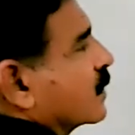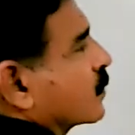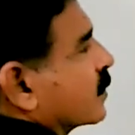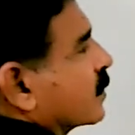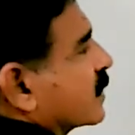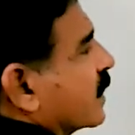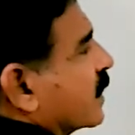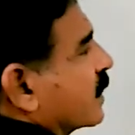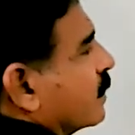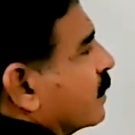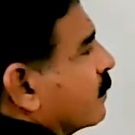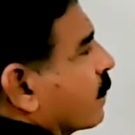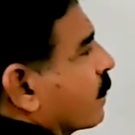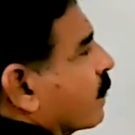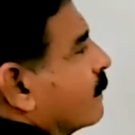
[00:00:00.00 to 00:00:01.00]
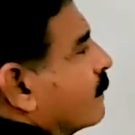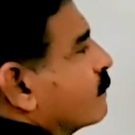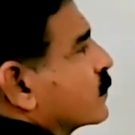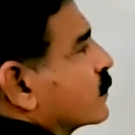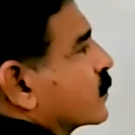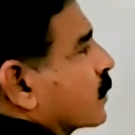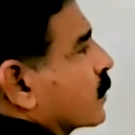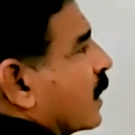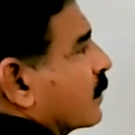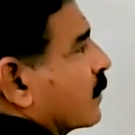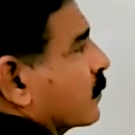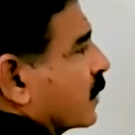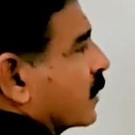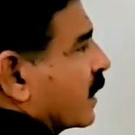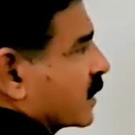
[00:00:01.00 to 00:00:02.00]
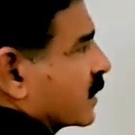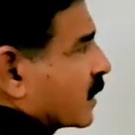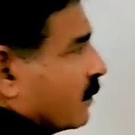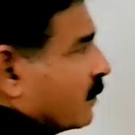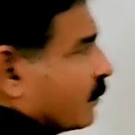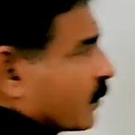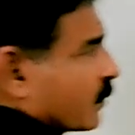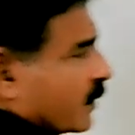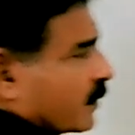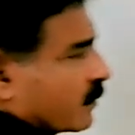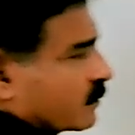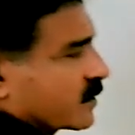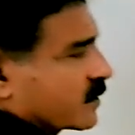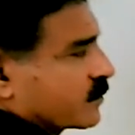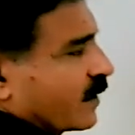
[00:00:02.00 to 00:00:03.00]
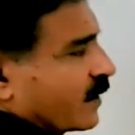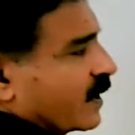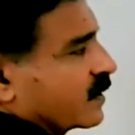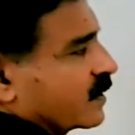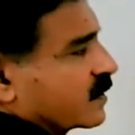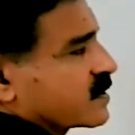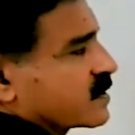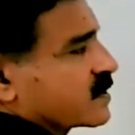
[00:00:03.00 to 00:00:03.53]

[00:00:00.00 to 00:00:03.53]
to be theta. So I have to take the component of this weight in this